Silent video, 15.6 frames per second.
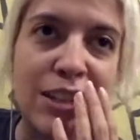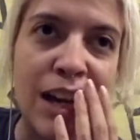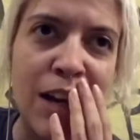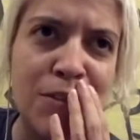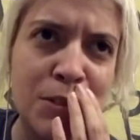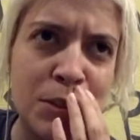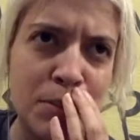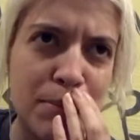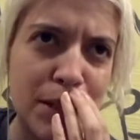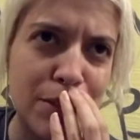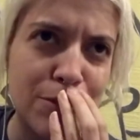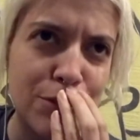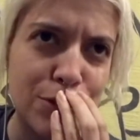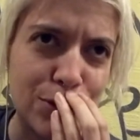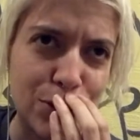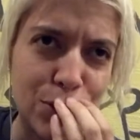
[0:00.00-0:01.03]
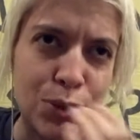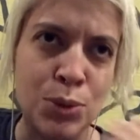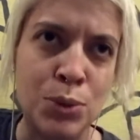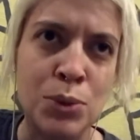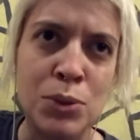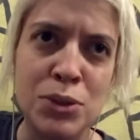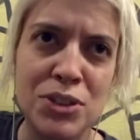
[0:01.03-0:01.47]
You have to pay for a
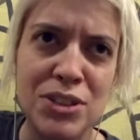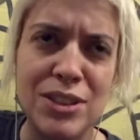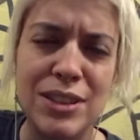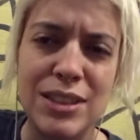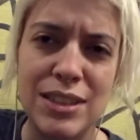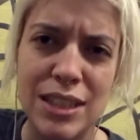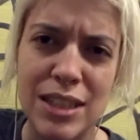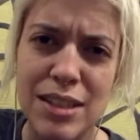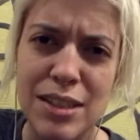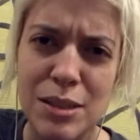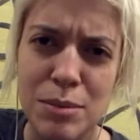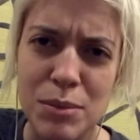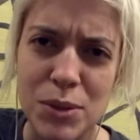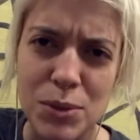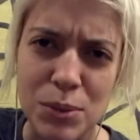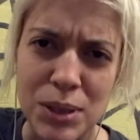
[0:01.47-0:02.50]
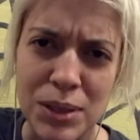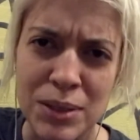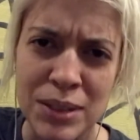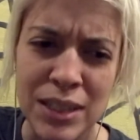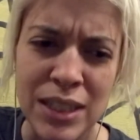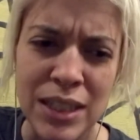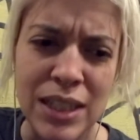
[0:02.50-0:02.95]
tour to see them as
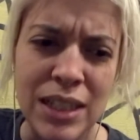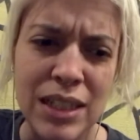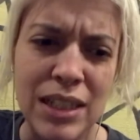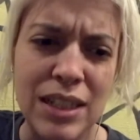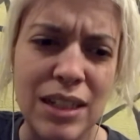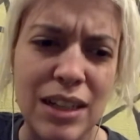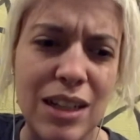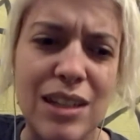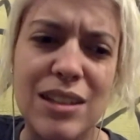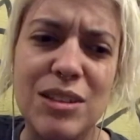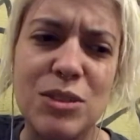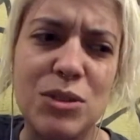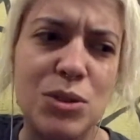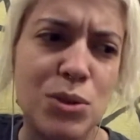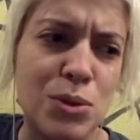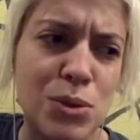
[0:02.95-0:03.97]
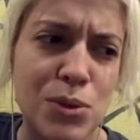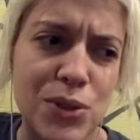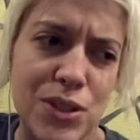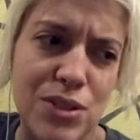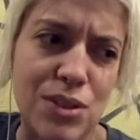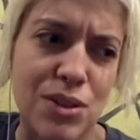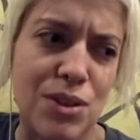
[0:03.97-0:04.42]
well. And the tour
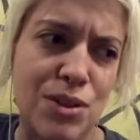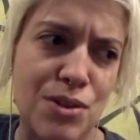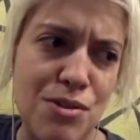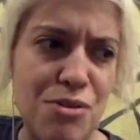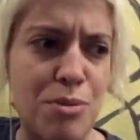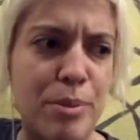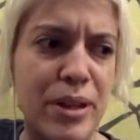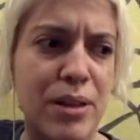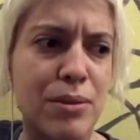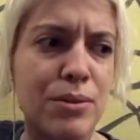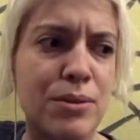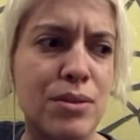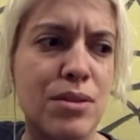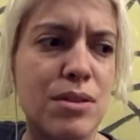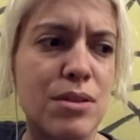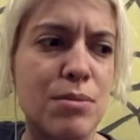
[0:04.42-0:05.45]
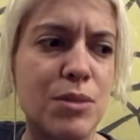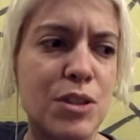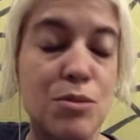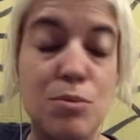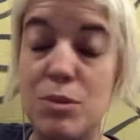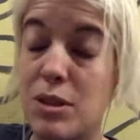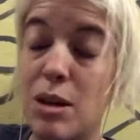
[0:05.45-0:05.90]
is £100, which
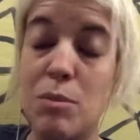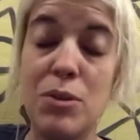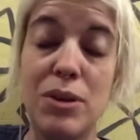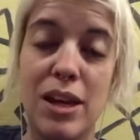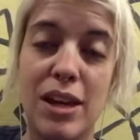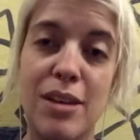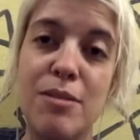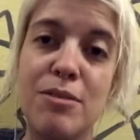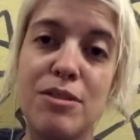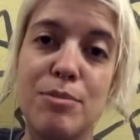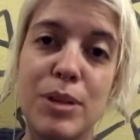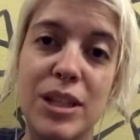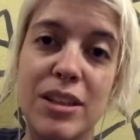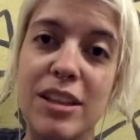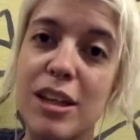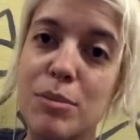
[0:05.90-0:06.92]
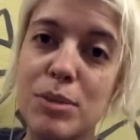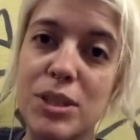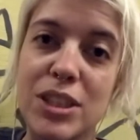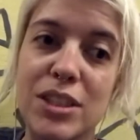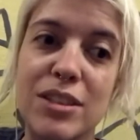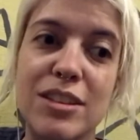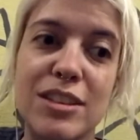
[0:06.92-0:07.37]
I'm okay with paying that
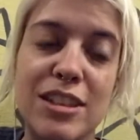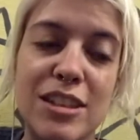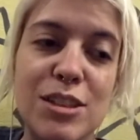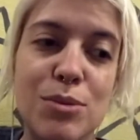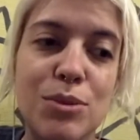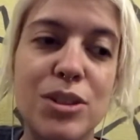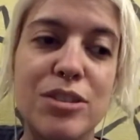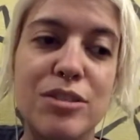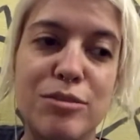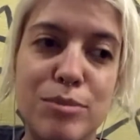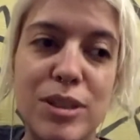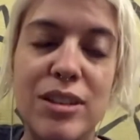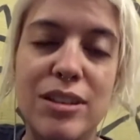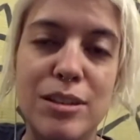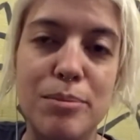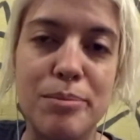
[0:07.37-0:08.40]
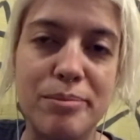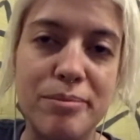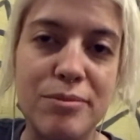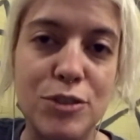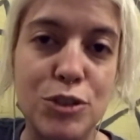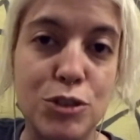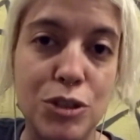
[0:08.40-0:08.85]
because it is one of my like
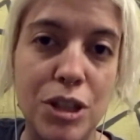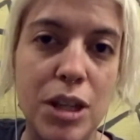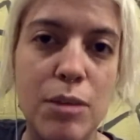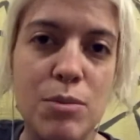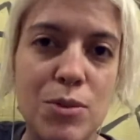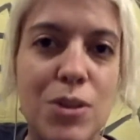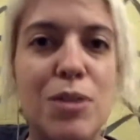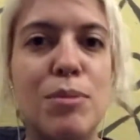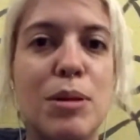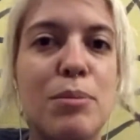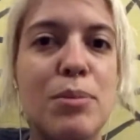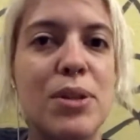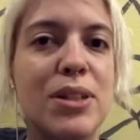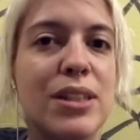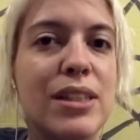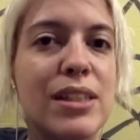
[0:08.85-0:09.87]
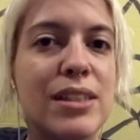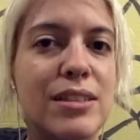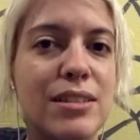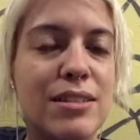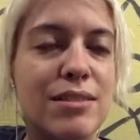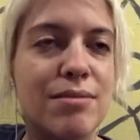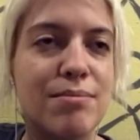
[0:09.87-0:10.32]
dreams, one of my bucket list